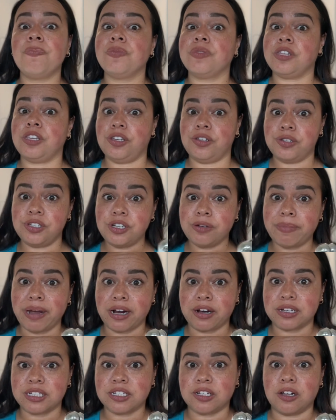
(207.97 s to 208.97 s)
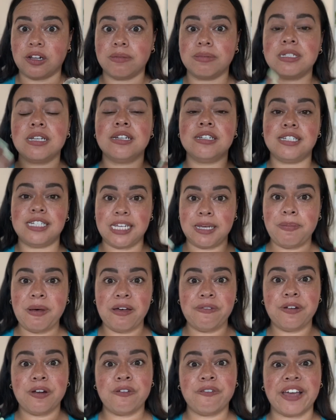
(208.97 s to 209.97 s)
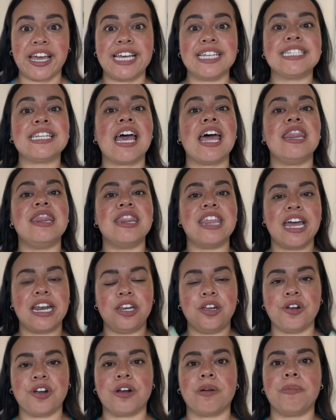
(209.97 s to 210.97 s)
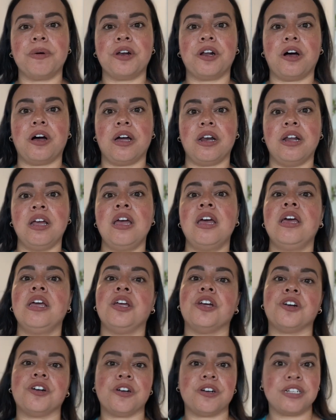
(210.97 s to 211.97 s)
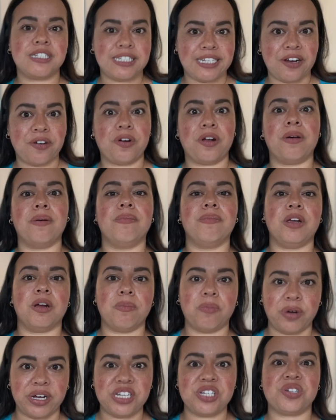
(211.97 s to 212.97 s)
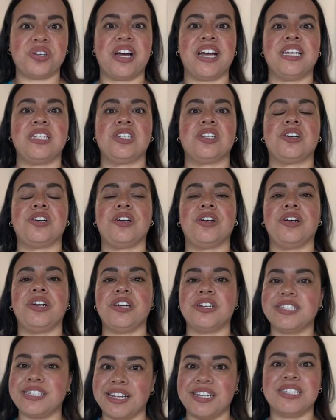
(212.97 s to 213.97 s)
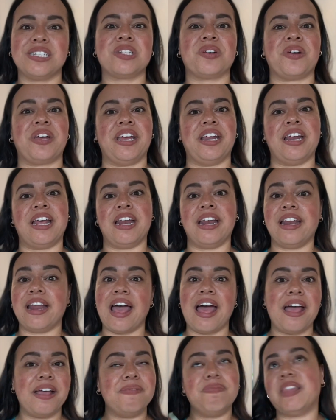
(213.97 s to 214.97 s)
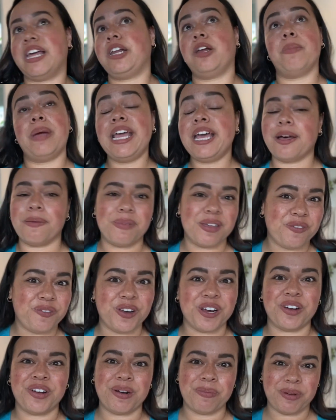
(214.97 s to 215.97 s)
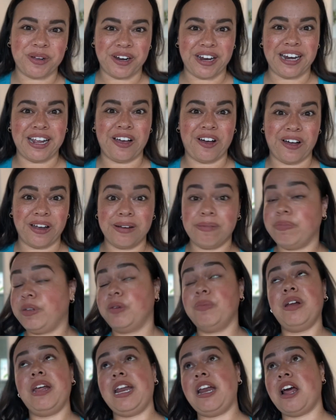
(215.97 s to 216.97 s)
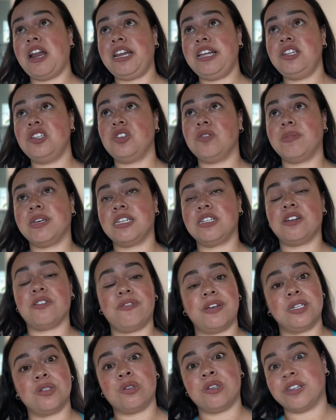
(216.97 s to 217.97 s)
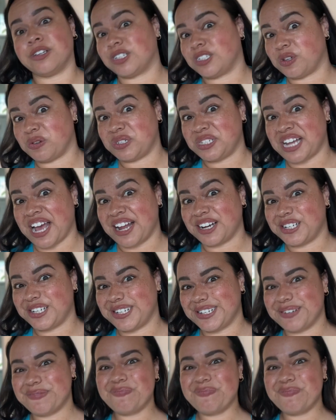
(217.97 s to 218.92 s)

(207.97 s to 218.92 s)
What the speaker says: use your MicroSculpt, depuff your face, and then you're gonna put on your serum, your moisturizer, your sunscreen, and then your makeup if you're gonna put any on. You may not need to because your face will look so snatched.